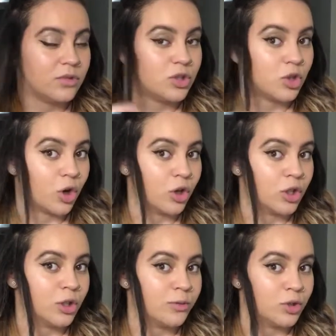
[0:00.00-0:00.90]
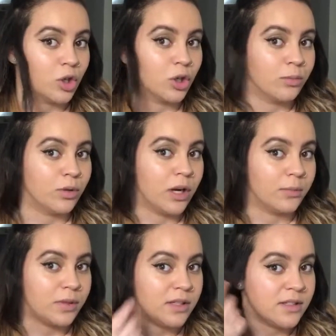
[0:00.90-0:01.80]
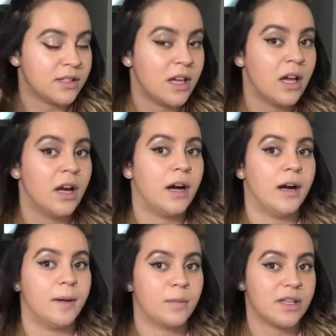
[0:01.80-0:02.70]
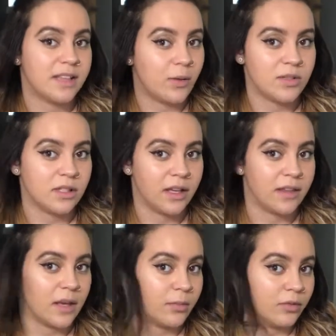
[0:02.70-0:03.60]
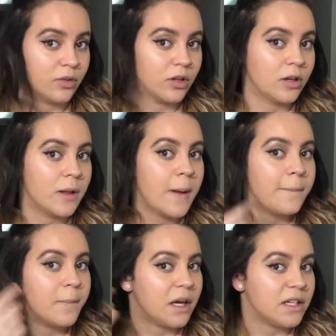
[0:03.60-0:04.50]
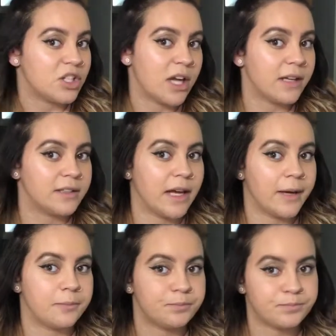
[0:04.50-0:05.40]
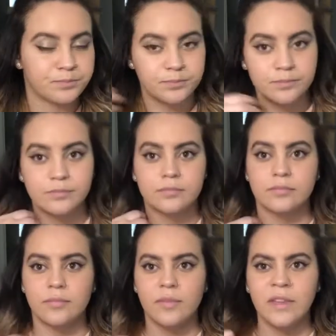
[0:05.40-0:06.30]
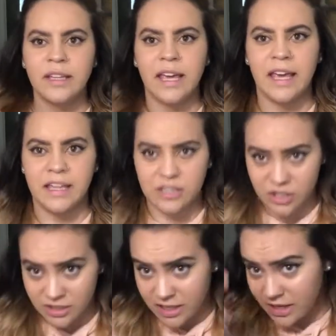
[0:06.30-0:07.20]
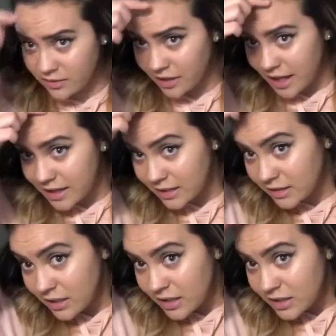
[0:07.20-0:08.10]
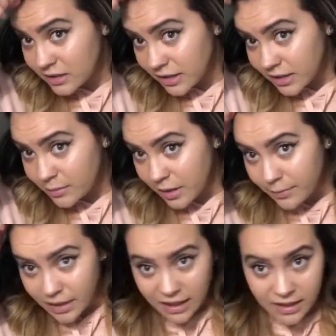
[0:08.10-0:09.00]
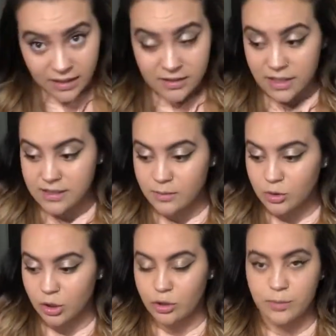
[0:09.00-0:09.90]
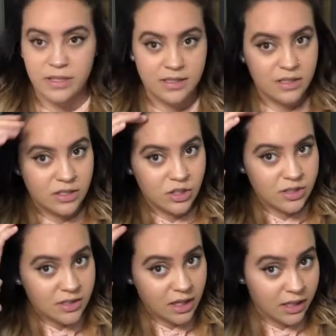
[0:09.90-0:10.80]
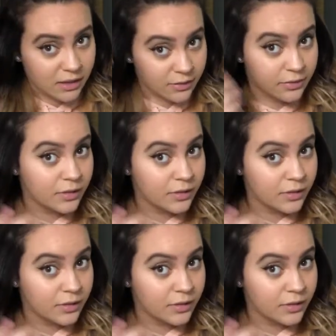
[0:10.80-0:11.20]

dark brown piece because that wasn't like that before. But she added that and she just kind of like added like in my bangs like some darker pieces just to kind of